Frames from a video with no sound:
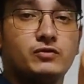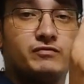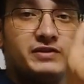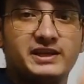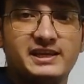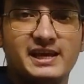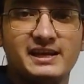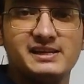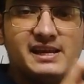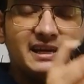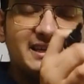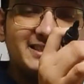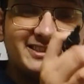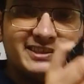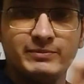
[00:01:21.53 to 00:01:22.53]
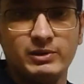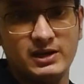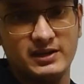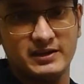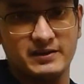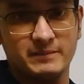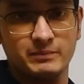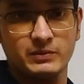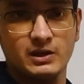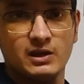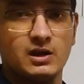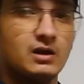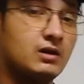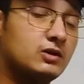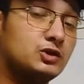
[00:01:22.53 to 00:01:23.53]
of DNA is similar.
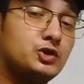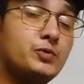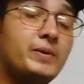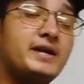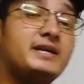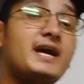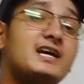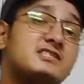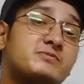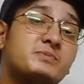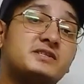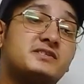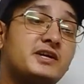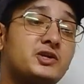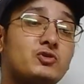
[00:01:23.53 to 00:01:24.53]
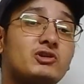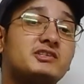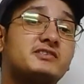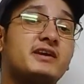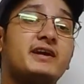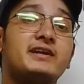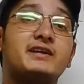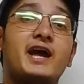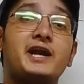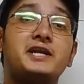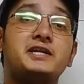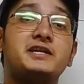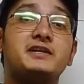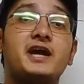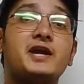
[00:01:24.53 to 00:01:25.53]
You might ask me, sir, you are saying
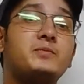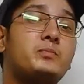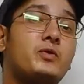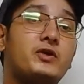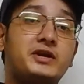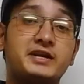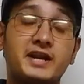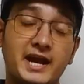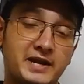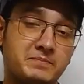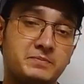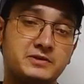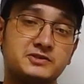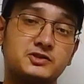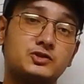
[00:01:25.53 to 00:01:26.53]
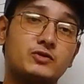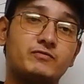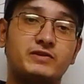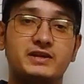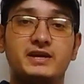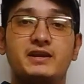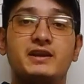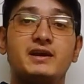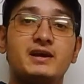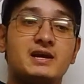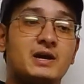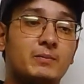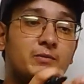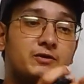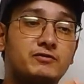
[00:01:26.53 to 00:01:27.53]
99.9% of
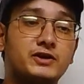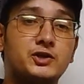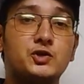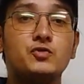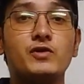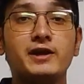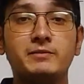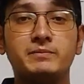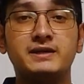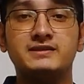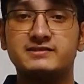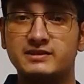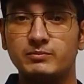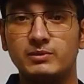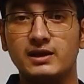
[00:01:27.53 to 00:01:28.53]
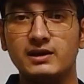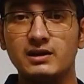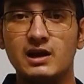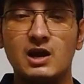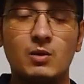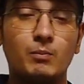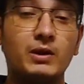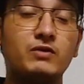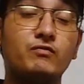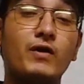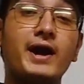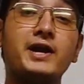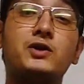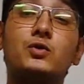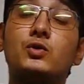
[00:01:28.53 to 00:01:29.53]
DNA between you and me is similar, but
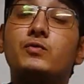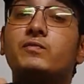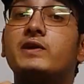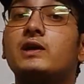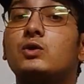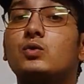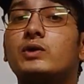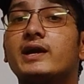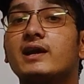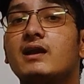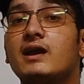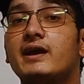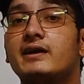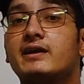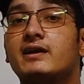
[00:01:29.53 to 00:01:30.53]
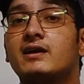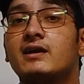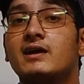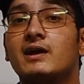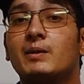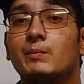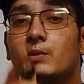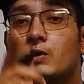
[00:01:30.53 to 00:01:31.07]
why don't we look alike?